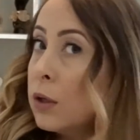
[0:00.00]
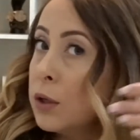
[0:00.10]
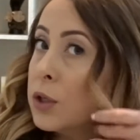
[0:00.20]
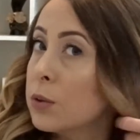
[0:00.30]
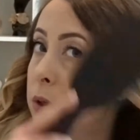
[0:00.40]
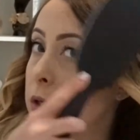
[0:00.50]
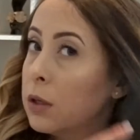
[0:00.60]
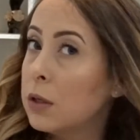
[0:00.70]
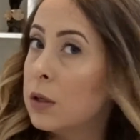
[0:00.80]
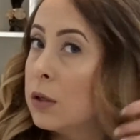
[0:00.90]
I just want to
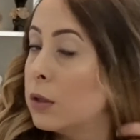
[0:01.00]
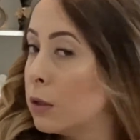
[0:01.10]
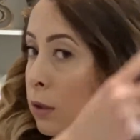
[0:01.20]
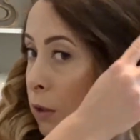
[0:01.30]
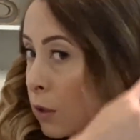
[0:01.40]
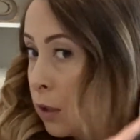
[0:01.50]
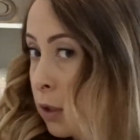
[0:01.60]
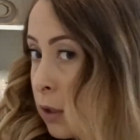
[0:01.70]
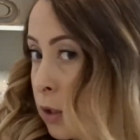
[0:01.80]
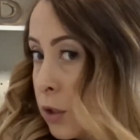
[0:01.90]

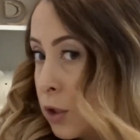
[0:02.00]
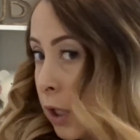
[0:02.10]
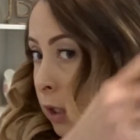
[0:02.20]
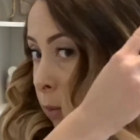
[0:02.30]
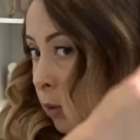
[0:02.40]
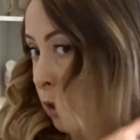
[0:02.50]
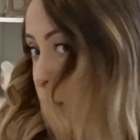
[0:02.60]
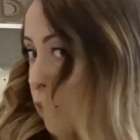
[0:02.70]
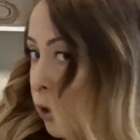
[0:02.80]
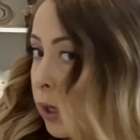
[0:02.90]
Gently
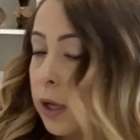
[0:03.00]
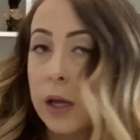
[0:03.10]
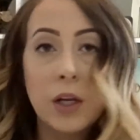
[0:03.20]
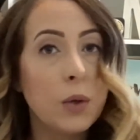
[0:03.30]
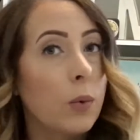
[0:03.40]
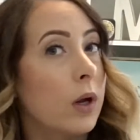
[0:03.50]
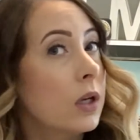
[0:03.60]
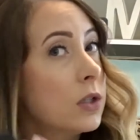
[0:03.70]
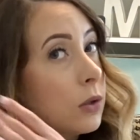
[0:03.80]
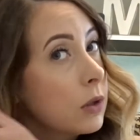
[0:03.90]
brush through it, and you want
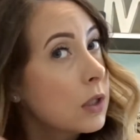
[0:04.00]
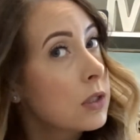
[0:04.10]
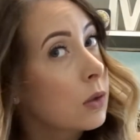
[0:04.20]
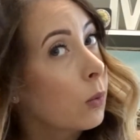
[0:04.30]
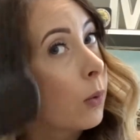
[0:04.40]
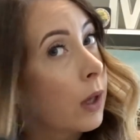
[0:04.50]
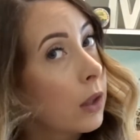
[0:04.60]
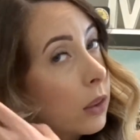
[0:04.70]
to do this with